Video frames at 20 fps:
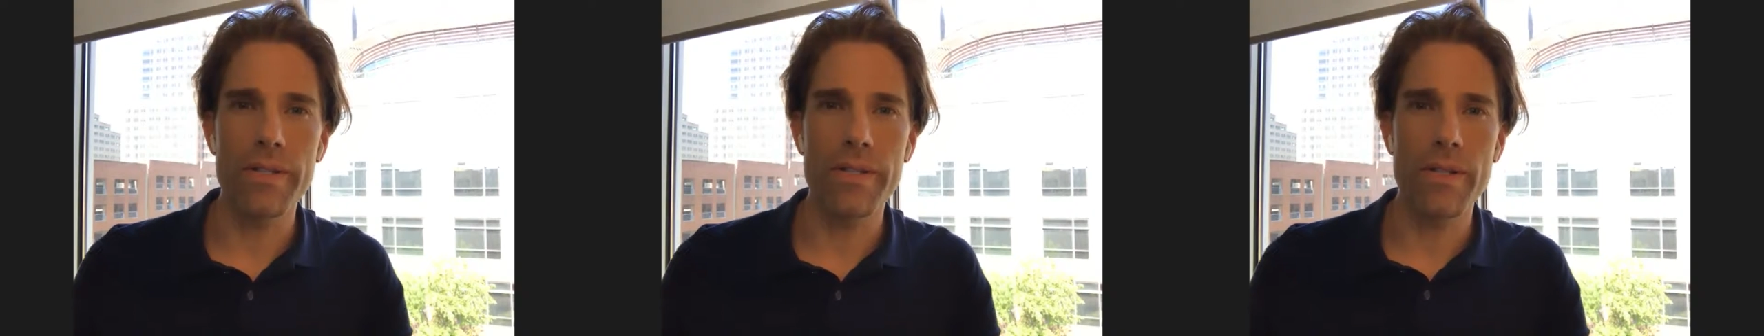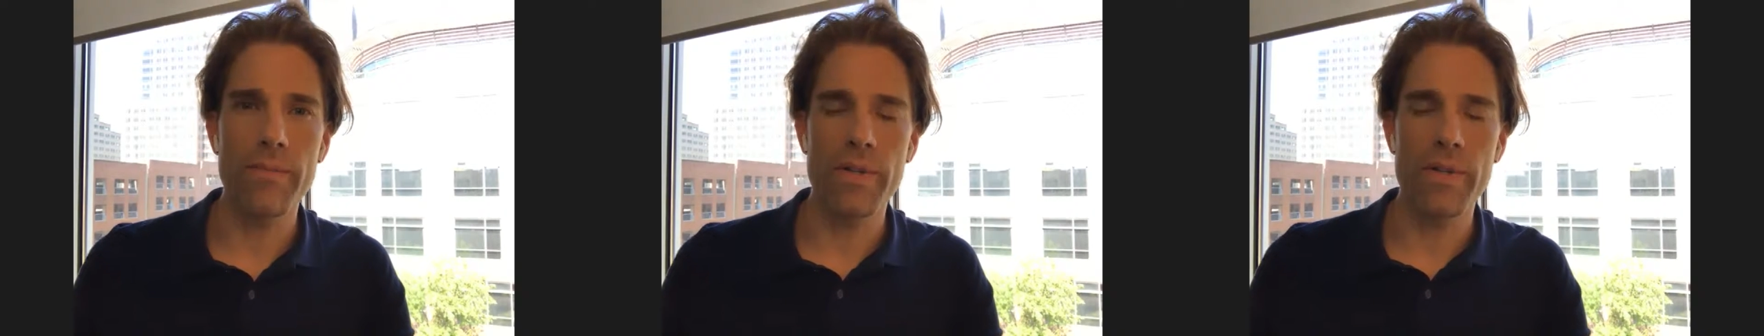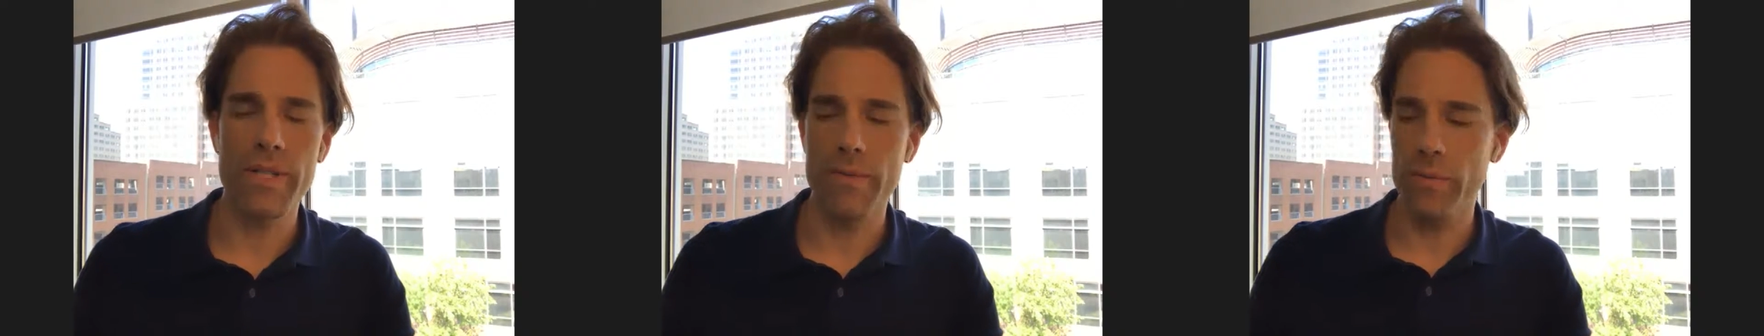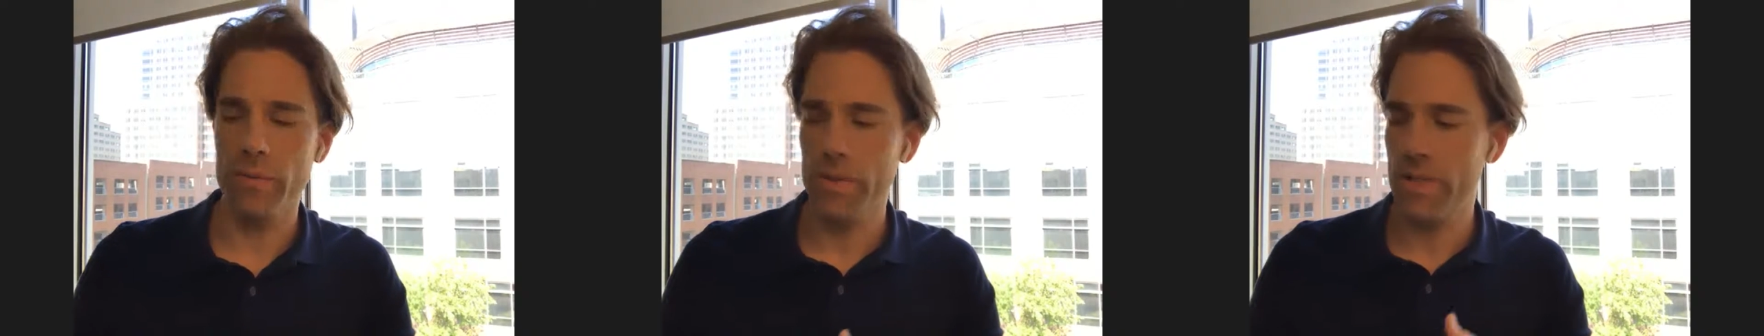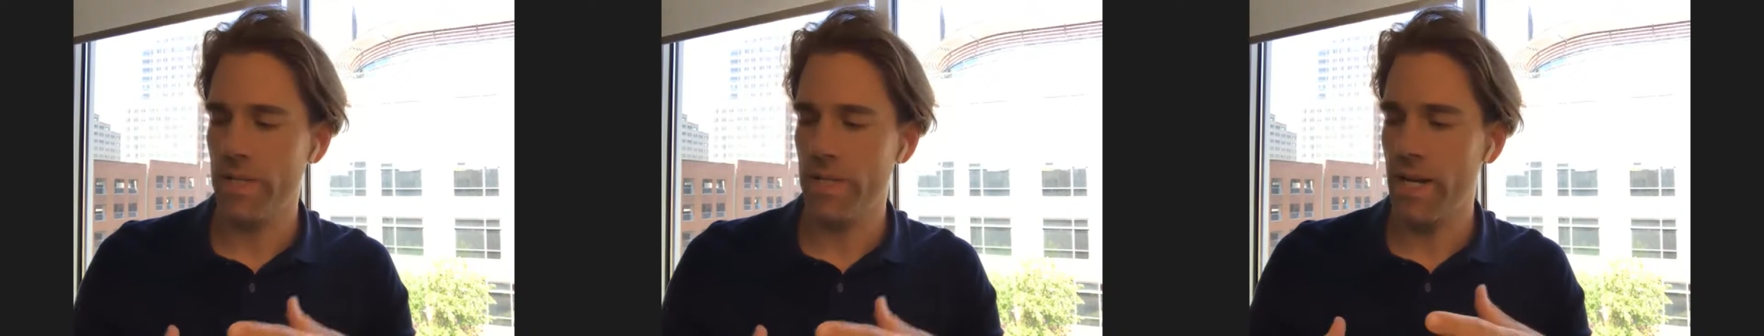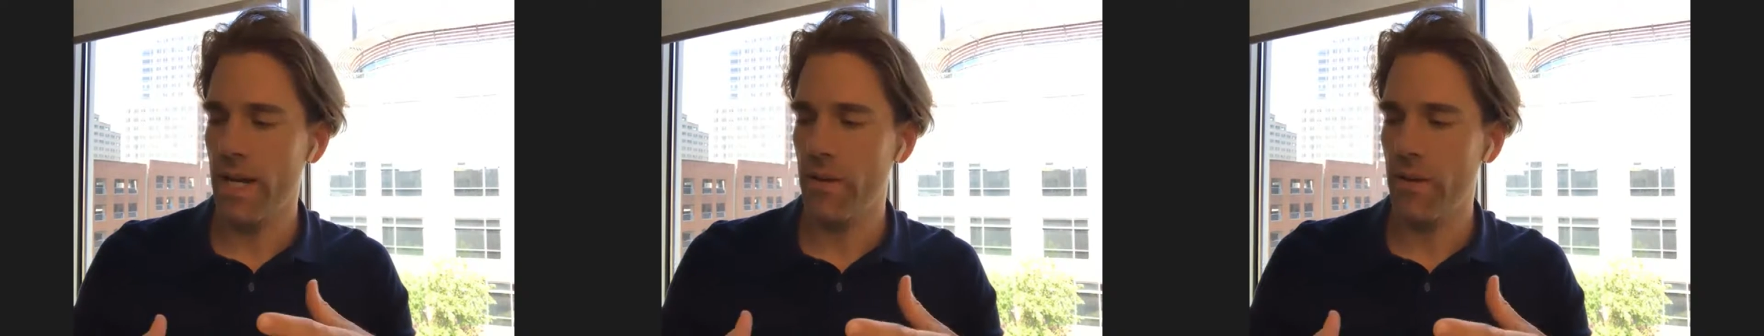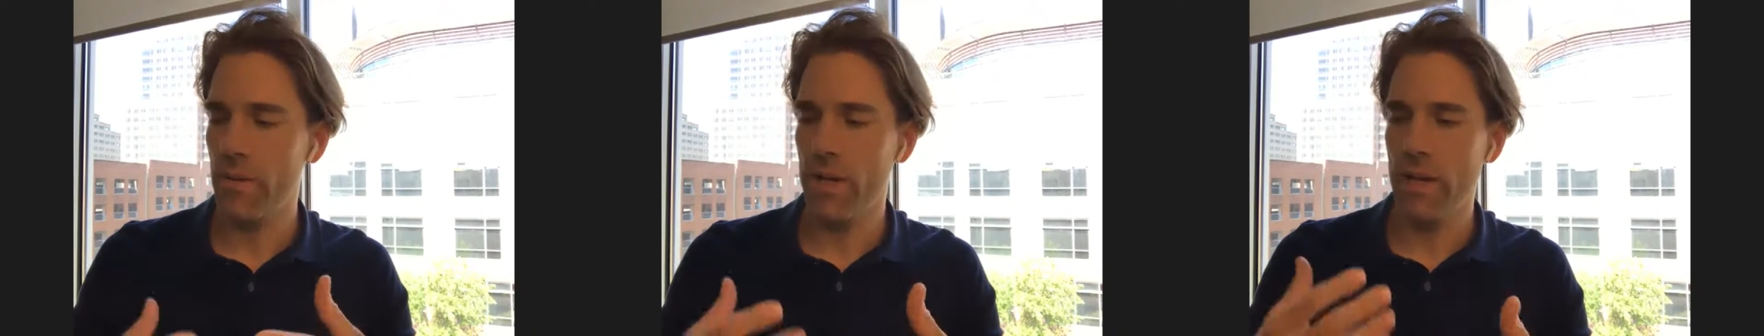someone will
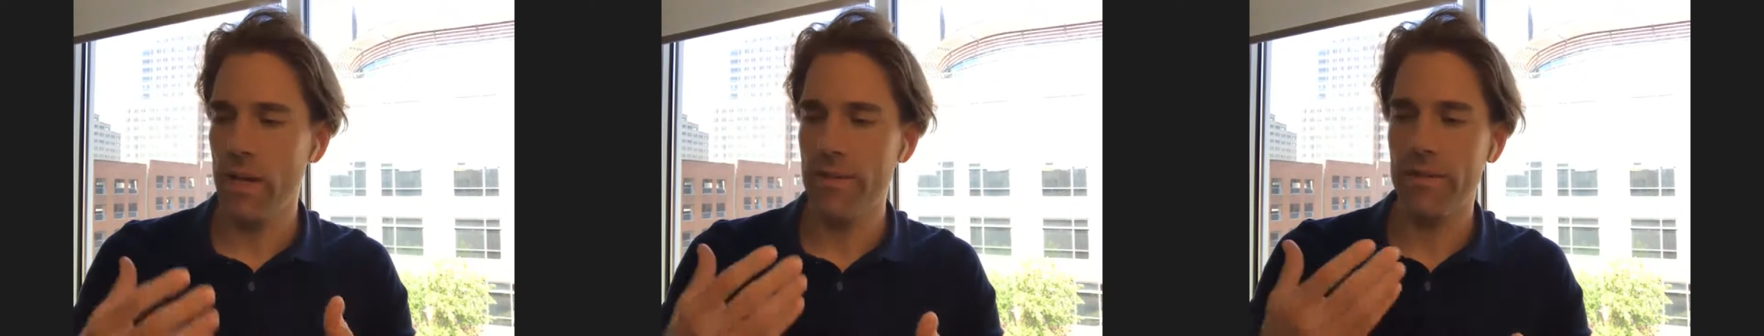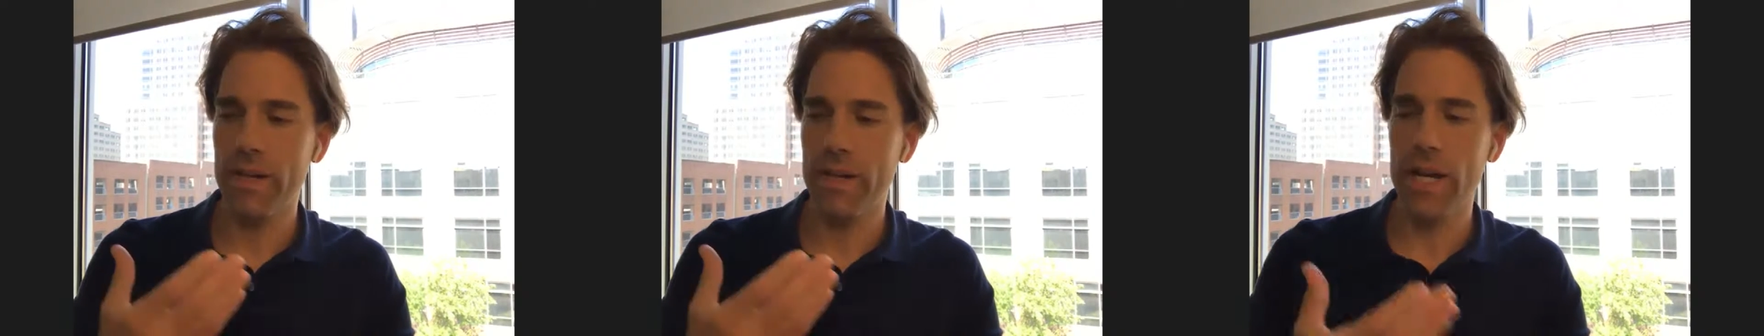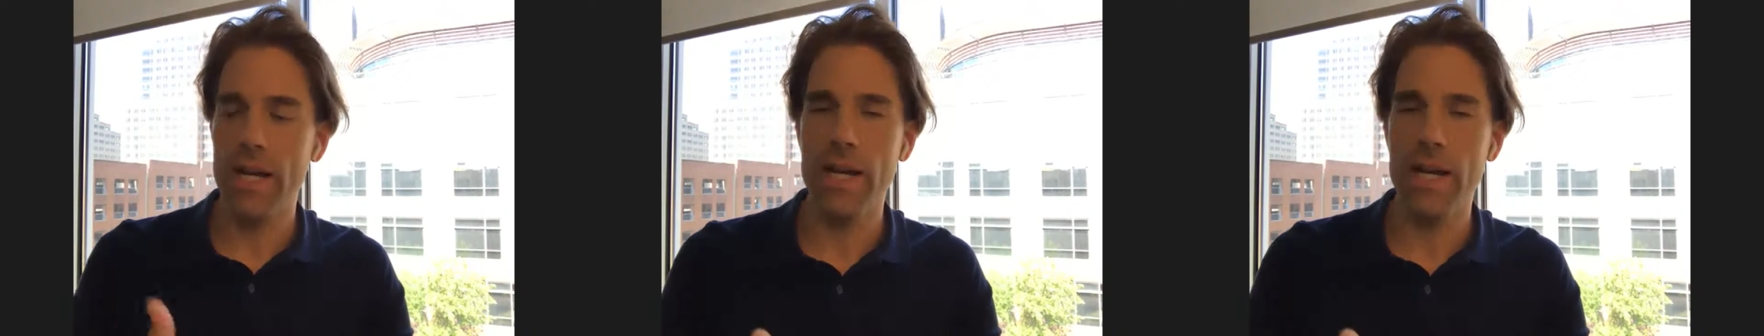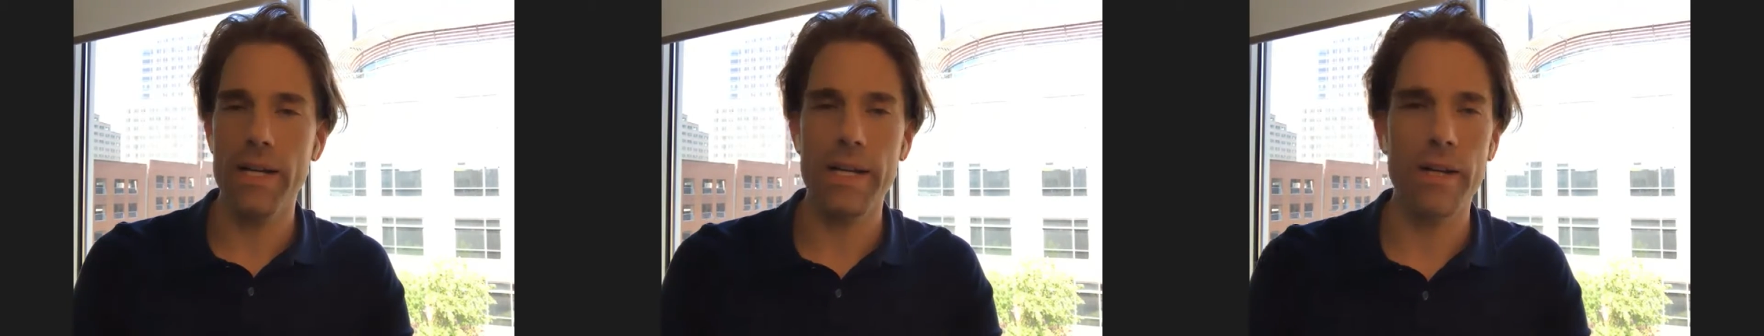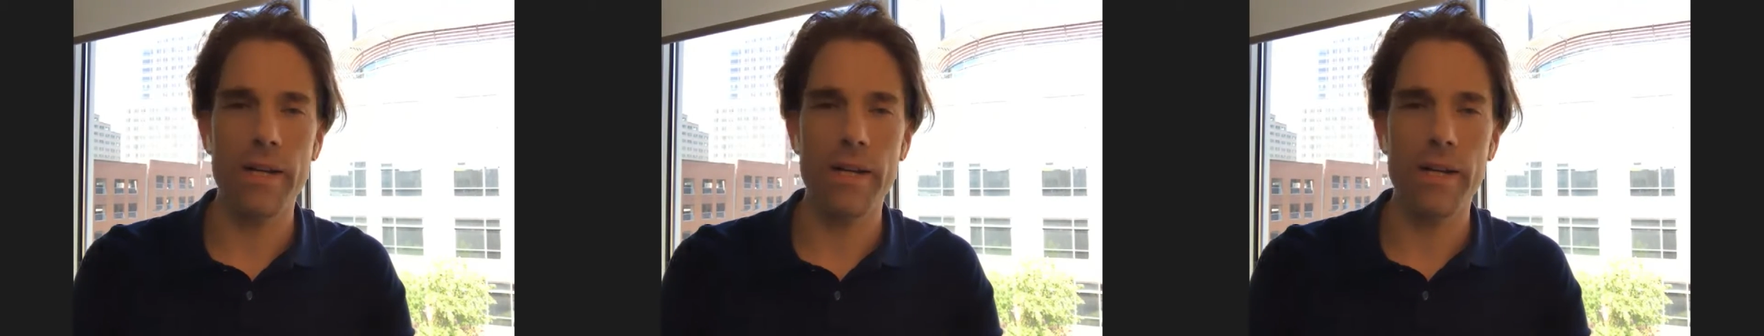say, well, I've got,